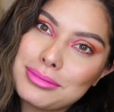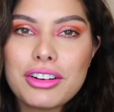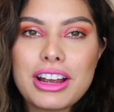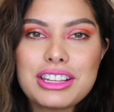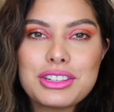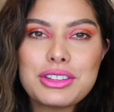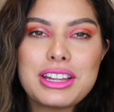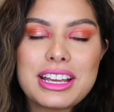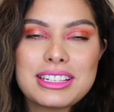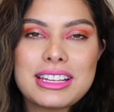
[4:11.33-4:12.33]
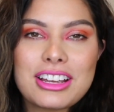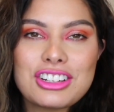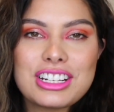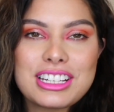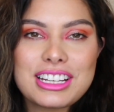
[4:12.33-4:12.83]
All right, so the next
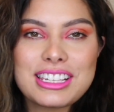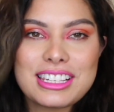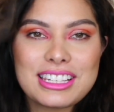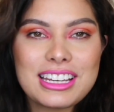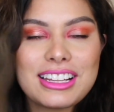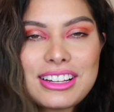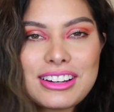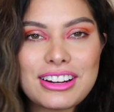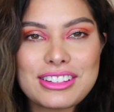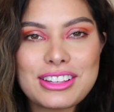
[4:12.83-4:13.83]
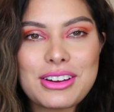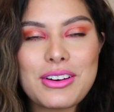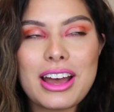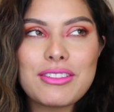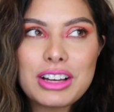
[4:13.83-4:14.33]
section is concealer. So
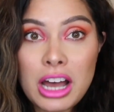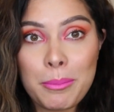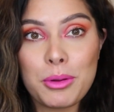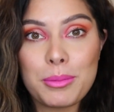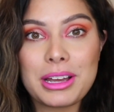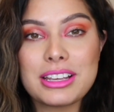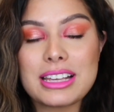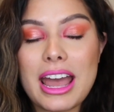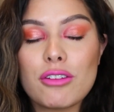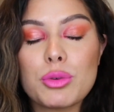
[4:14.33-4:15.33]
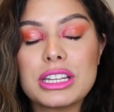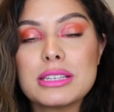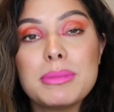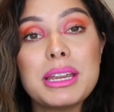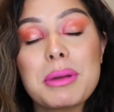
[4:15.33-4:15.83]
I have a couple because I have one
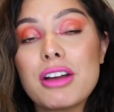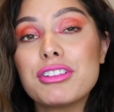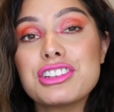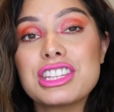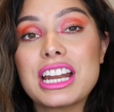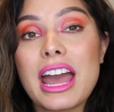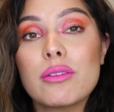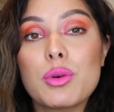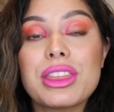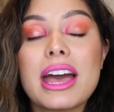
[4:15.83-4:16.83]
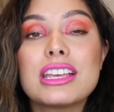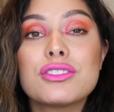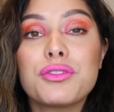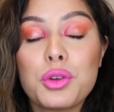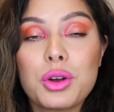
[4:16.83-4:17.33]
that's medium coverage, then I have one that is
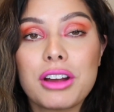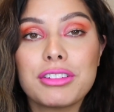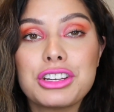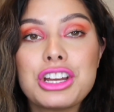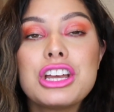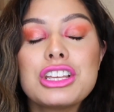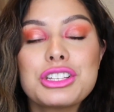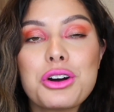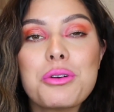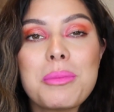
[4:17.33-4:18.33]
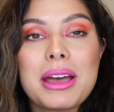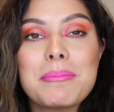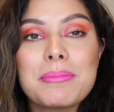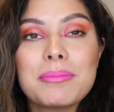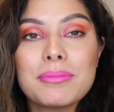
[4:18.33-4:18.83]
full coverage. So
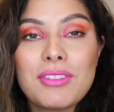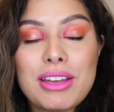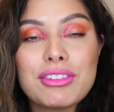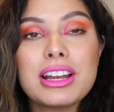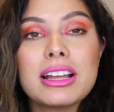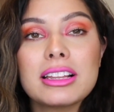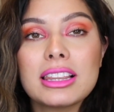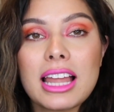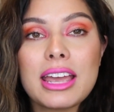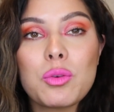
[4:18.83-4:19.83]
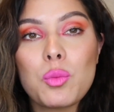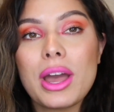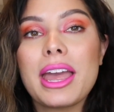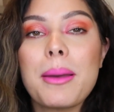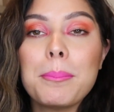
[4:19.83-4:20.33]
my favorite
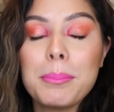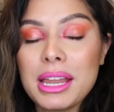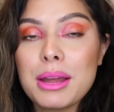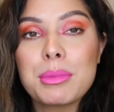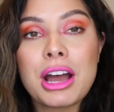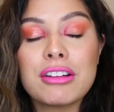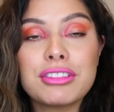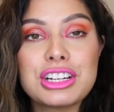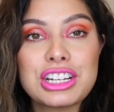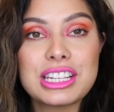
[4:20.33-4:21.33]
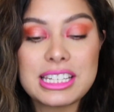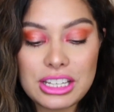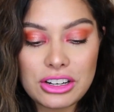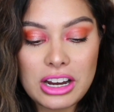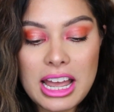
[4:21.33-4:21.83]
lightweight medium coverage
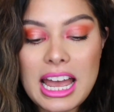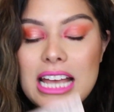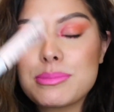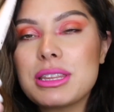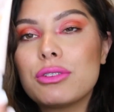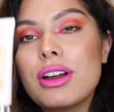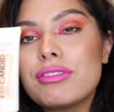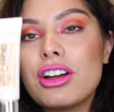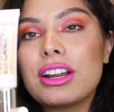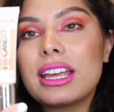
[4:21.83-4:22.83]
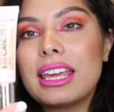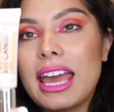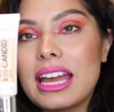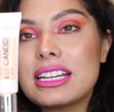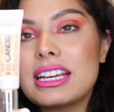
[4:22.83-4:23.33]
concealer has been the Revlon
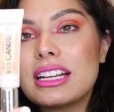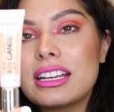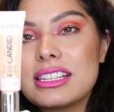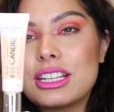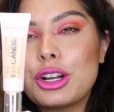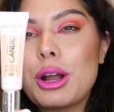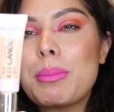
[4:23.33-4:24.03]
Candid Concealer.